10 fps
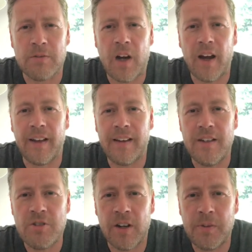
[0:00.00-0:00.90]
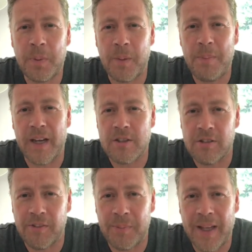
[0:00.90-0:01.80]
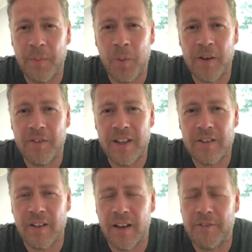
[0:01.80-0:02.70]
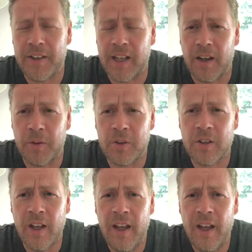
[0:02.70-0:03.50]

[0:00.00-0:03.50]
Ryan. He tried to put a picture of me in one of his videos.